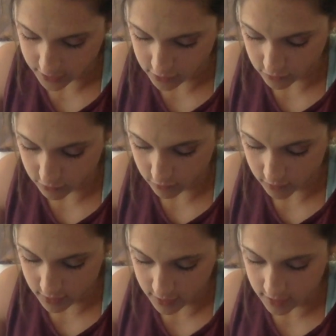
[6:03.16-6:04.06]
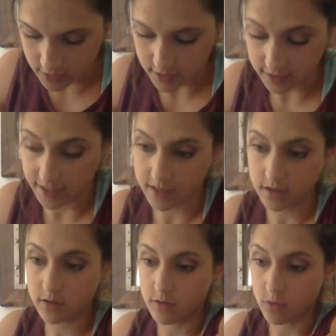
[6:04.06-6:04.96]
do like
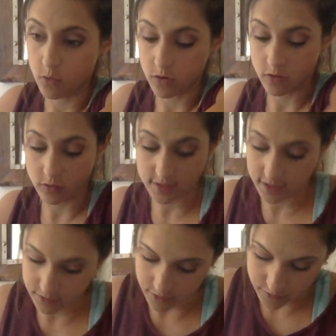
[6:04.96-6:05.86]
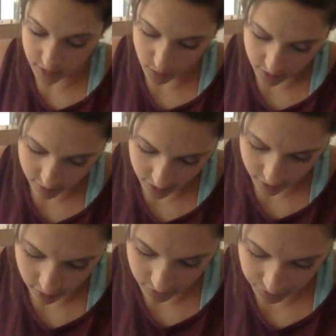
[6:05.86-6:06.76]
Oracle 651
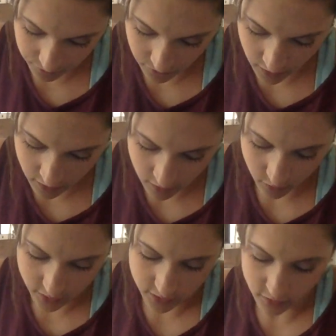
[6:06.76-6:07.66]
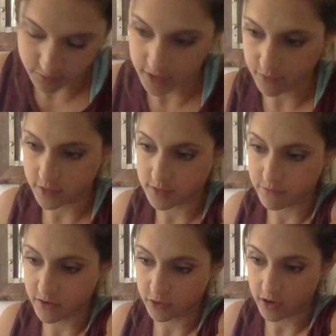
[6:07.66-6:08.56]
vinyl, which those make for some
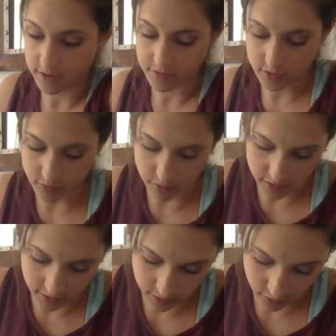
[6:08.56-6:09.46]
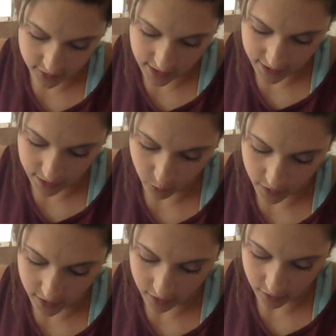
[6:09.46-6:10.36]
fun crafts too, but the little tiny
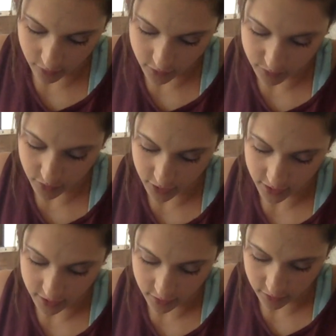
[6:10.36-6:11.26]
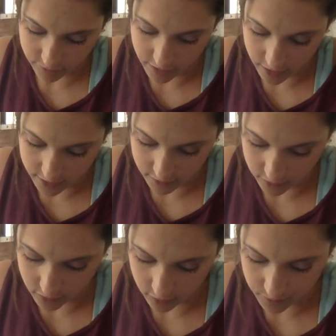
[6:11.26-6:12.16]
weeding on those projects are very
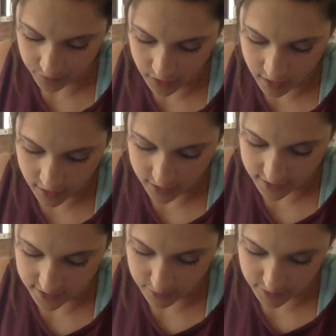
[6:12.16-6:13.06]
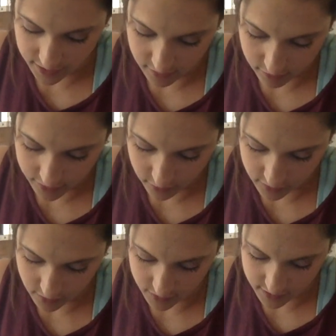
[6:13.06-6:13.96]
difficult because it seems like the vinyl is
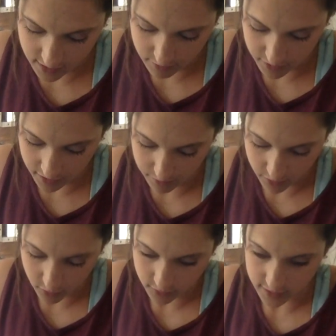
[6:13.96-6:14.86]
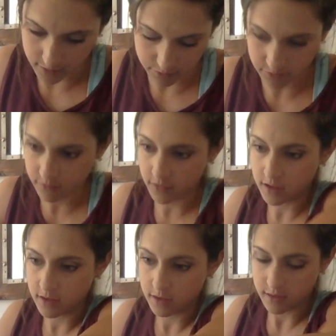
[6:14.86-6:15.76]
always coming up the whole time.
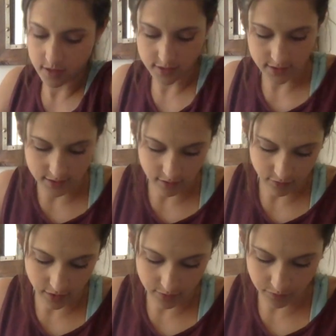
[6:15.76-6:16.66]
This is different.